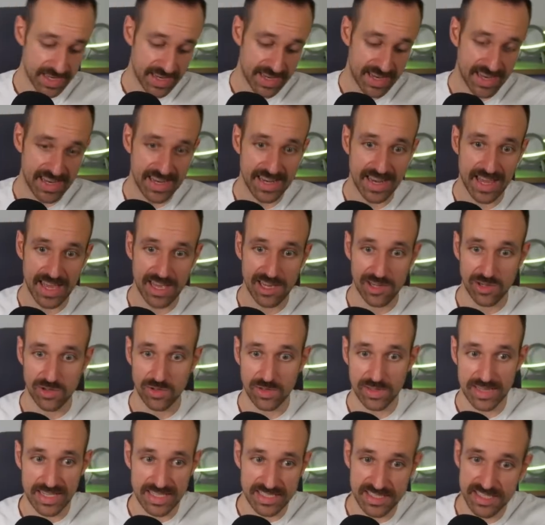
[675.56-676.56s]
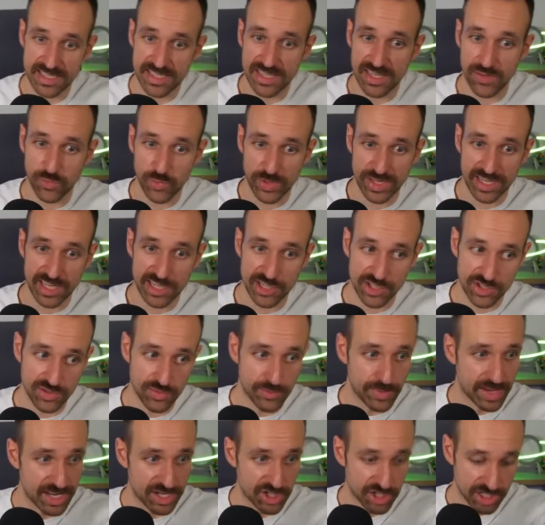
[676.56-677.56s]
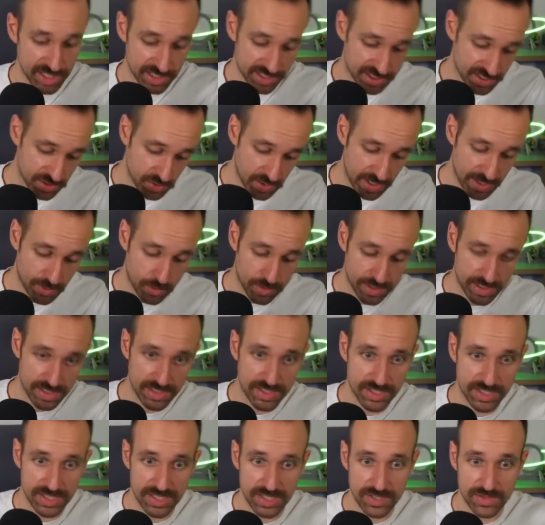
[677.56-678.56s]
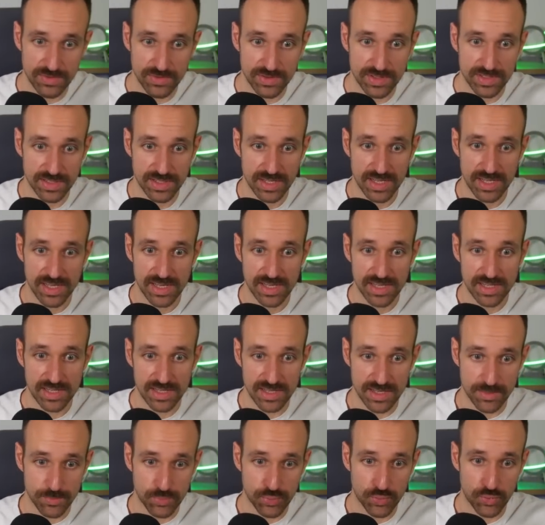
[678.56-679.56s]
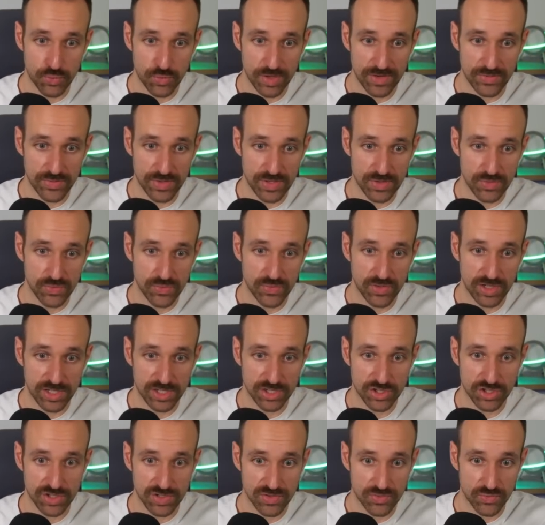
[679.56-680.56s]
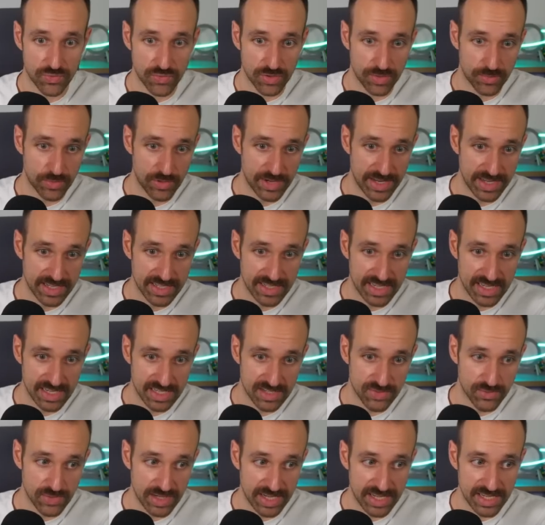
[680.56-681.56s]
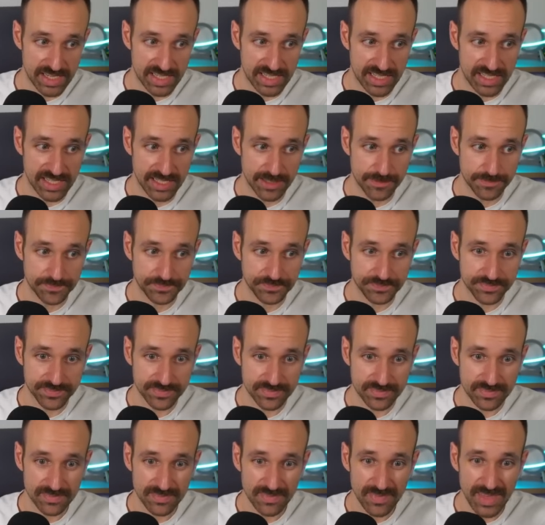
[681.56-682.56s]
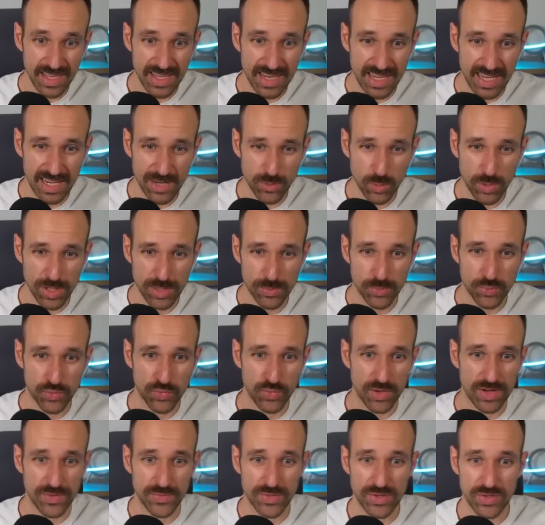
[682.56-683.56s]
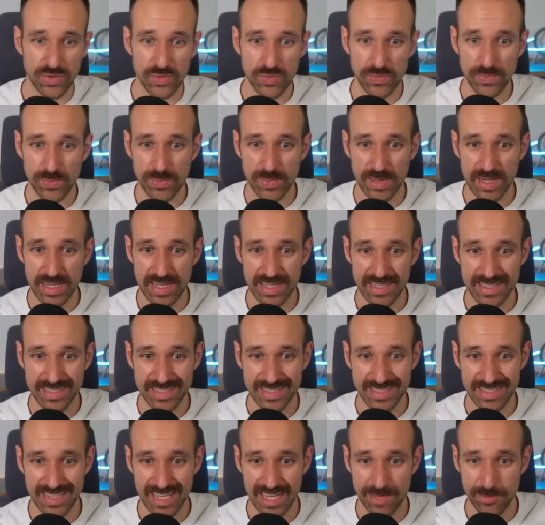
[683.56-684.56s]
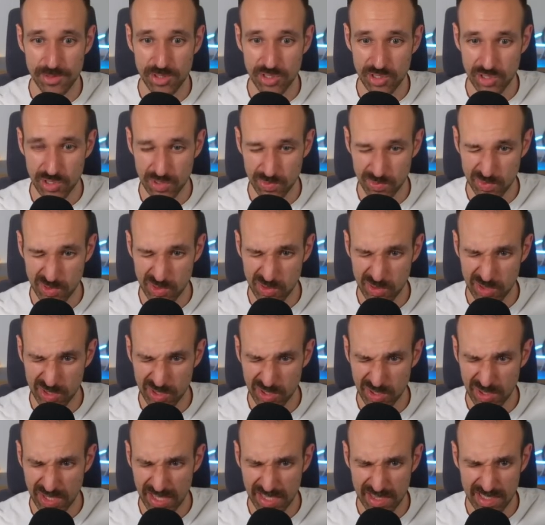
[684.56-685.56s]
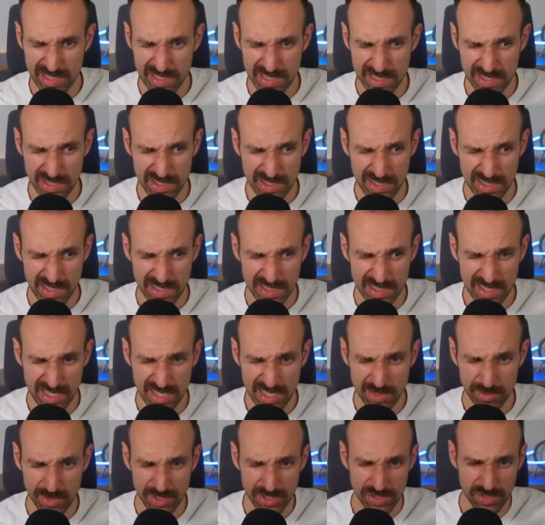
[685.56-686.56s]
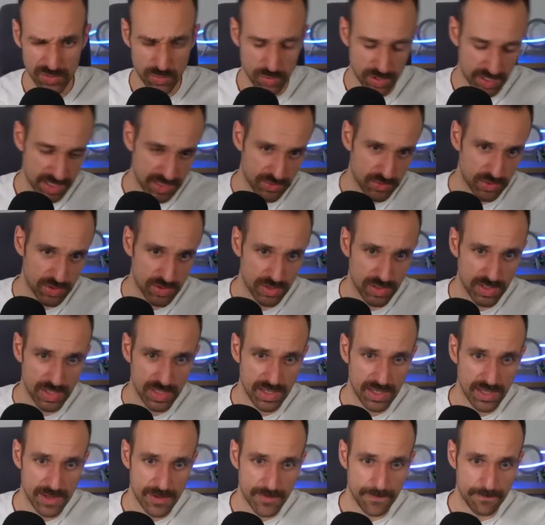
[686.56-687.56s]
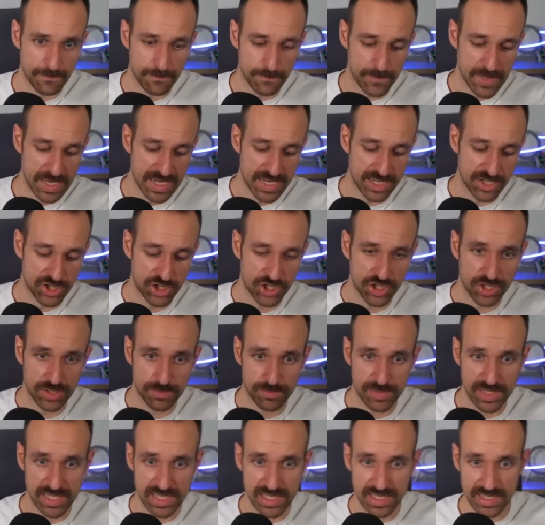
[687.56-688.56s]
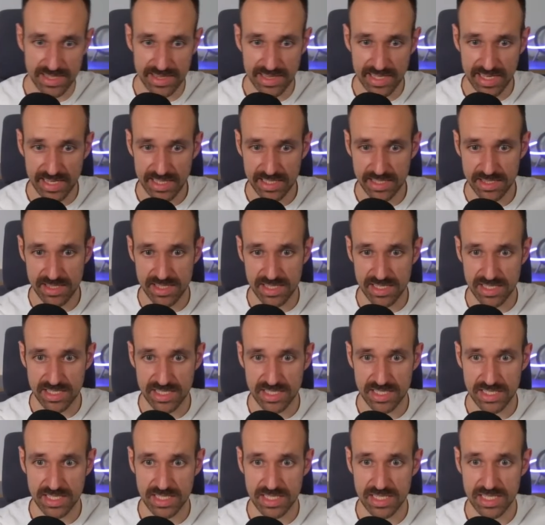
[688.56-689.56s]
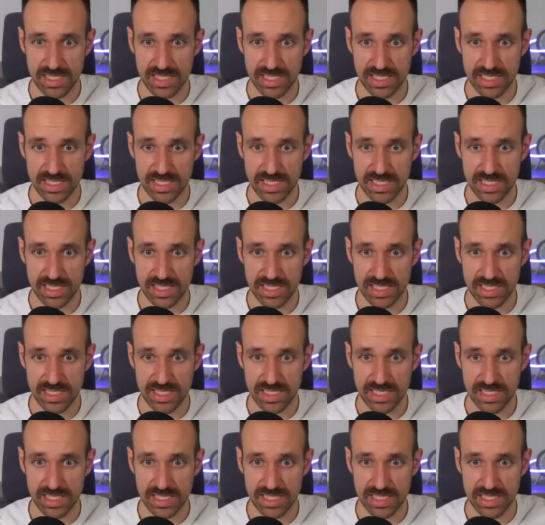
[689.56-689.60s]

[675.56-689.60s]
And now let's see if we can do magic. So I wanna use the preview function from React Native IDE and I wanna preview my Simon component. Okay, this is not assignable to whatever, but it should be like this.